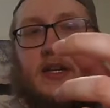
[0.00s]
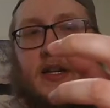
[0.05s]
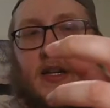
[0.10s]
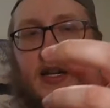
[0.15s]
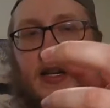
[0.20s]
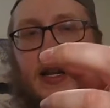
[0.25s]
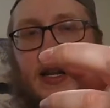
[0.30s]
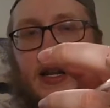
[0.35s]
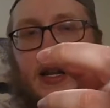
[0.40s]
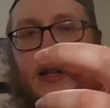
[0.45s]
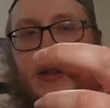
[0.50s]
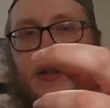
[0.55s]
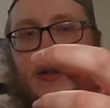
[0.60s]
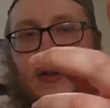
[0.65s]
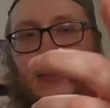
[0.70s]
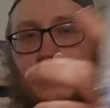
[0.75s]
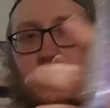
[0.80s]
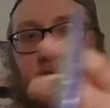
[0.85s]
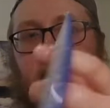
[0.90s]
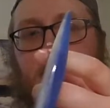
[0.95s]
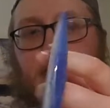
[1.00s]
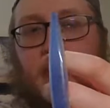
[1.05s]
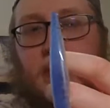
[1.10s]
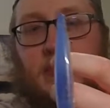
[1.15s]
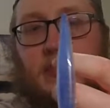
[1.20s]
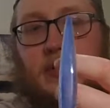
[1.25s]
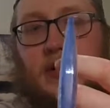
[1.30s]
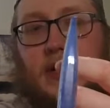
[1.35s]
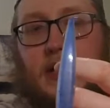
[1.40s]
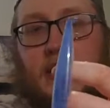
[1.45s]
it in, and it's holding on to me
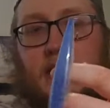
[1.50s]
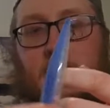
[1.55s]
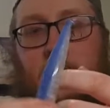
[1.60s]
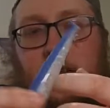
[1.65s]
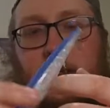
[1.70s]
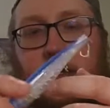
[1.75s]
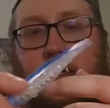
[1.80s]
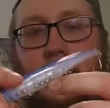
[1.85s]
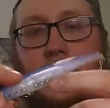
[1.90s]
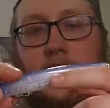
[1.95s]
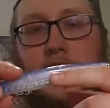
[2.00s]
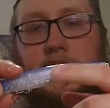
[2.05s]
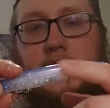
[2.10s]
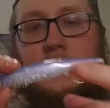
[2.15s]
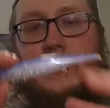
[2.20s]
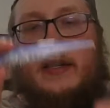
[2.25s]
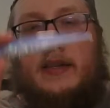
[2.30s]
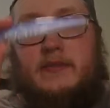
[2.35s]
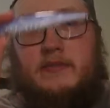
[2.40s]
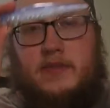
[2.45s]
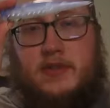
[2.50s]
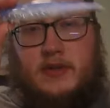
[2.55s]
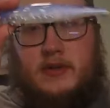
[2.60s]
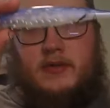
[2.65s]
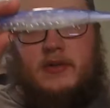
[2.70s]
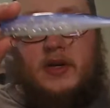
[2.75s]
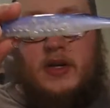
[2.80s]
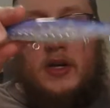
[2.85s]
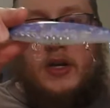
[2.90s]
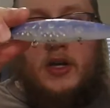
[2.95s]
pretty easily.
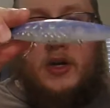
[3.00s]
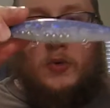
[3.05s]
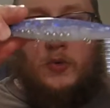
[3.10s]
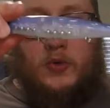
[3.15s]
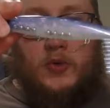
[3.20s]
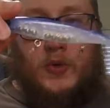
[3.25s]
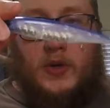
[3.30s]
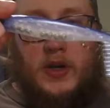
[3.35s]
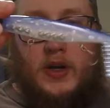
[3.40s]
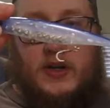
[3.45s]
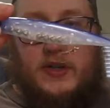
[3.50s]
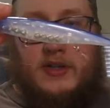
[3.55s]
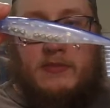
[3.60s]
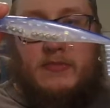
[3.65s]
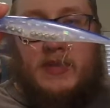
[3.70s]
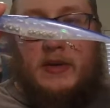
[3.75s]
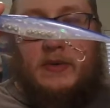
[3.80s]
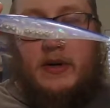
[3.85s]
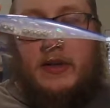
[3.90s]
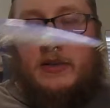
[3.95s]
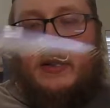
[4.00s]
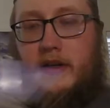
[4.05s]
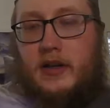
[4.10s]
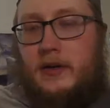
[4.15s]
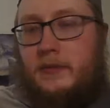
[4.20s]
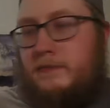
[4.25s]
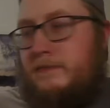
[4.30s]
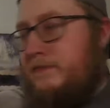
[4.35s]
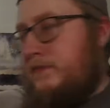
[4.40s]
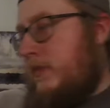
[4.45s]
So really awesome bait right
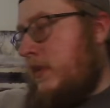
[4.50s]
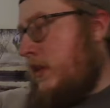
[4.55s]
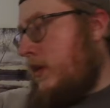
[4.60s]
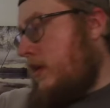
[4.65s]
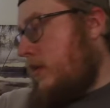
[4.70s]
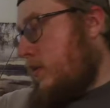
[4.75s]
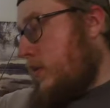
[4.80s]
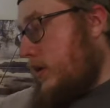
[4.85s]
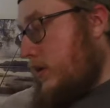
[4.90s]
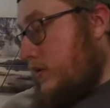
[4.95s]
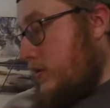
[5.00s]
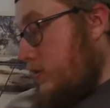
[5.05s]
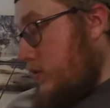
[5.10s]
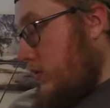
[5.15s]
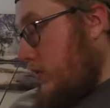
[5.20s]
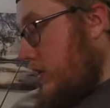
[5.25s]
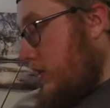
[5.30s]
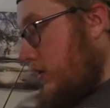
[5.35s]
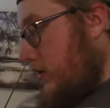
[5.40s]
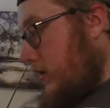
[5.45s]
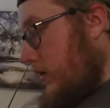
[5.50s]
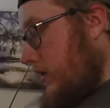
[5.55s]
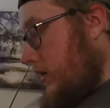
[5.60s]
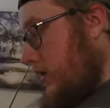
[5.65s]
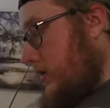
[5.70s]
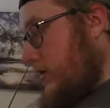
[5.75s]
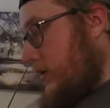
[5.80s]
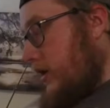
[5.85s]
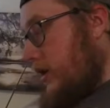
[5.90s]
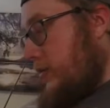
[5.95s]
there. What I was throwing that on
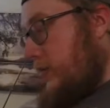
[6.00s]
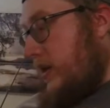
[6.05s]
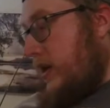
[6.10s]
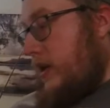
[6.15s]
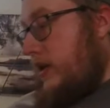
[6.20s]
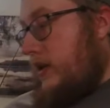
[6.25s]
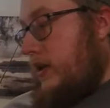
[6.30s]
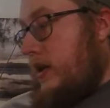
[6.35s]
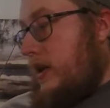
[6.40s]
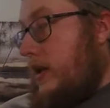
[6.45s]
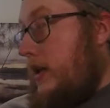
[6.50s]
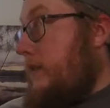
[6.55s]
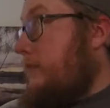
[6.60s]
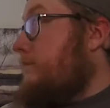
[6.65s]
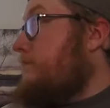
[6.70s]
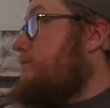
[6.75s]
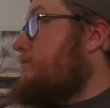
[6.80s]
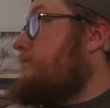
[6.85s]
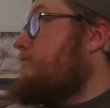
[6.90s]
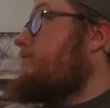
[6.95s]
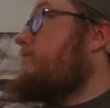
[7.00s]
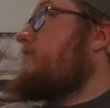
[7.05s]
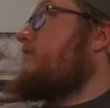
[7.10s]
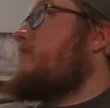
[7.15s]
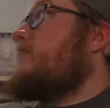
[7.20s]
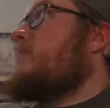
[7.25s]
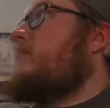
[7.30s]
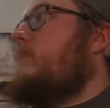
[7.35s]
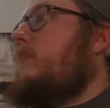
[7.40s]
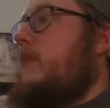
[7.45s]
is going to be the
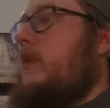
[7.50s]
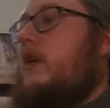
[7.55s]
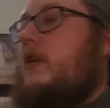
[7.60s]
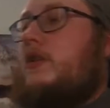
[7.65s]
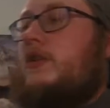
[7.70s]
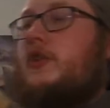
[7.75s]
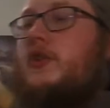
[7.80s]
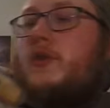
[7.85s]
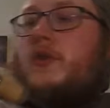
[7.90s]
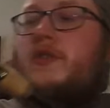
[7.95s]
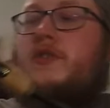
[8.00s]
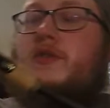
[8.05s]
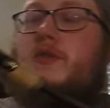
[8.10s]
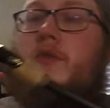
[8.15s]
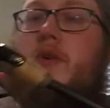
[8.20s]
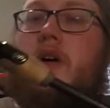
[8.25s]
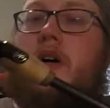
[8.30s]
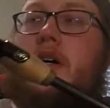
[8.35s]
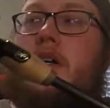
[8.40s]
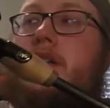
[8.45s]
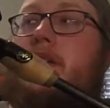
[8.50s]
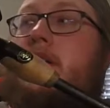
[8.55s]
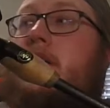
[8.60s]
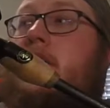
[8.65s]
Googan Squad